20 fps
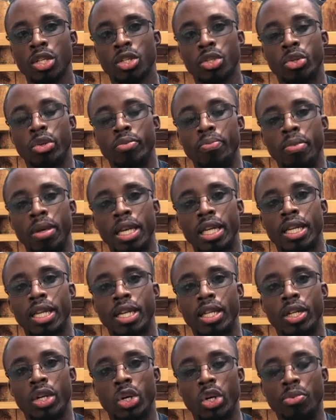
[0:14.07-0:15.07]
to make
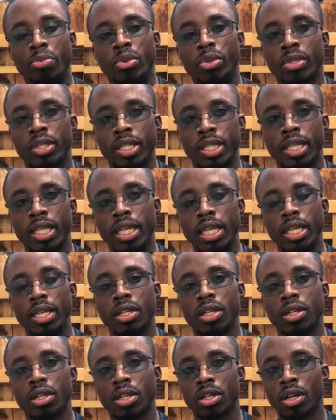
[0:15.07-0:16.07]
an herbal tea
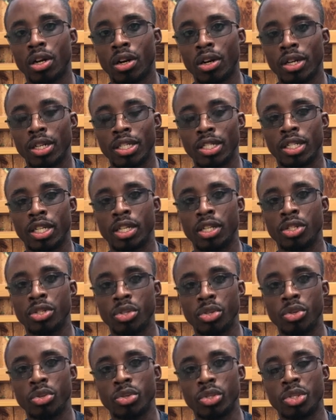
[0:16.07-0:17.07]
garden and
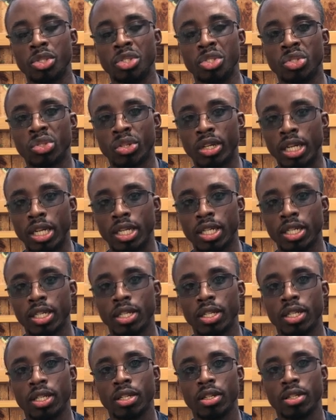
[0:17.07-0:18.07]
use to drink
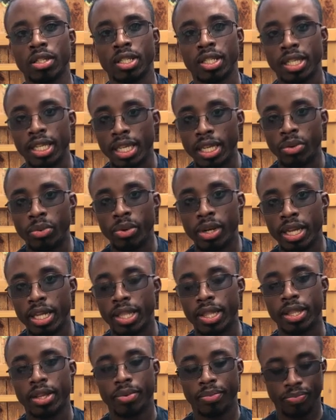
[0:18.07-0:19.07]
tea
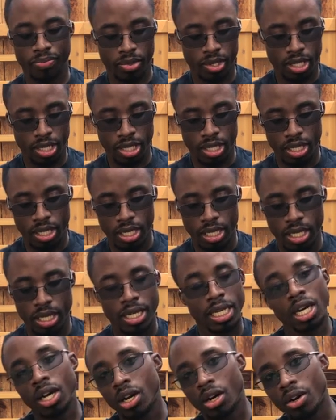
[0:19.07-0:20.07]
with.
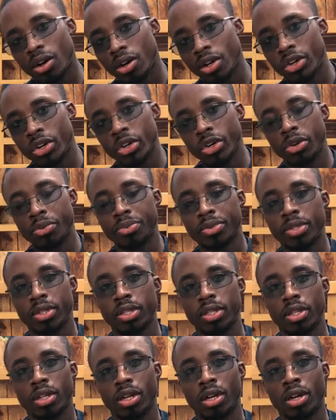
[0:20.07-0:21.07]
Not all
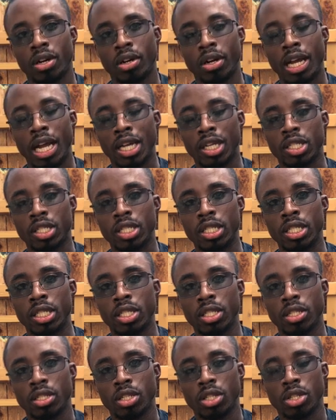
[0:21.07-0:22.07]
herbs are
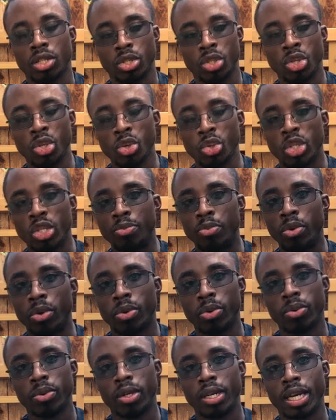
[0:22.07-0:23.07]
actually
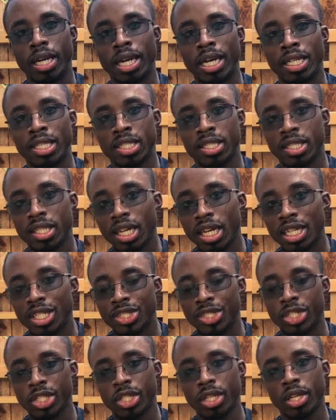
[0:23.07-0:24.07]
usable as
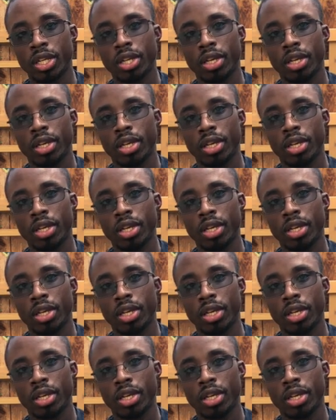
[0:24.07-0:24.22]
such